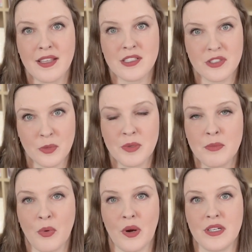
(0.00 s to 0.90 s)
It's super
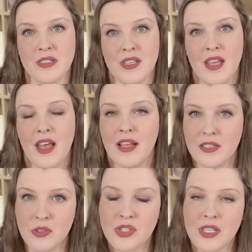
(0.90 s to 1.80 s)
important. And
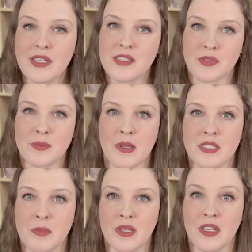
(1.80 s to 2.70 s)
usually it is the
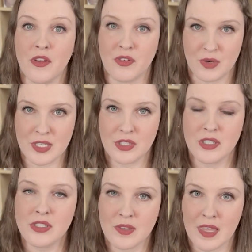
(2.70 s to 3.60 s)
responsibility of a
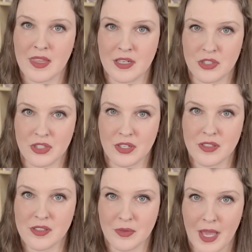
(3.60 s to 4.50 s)
renter to get that
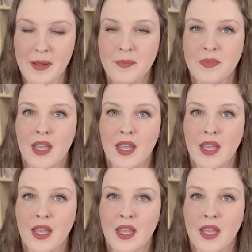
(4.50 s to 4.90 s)
insurance, okay?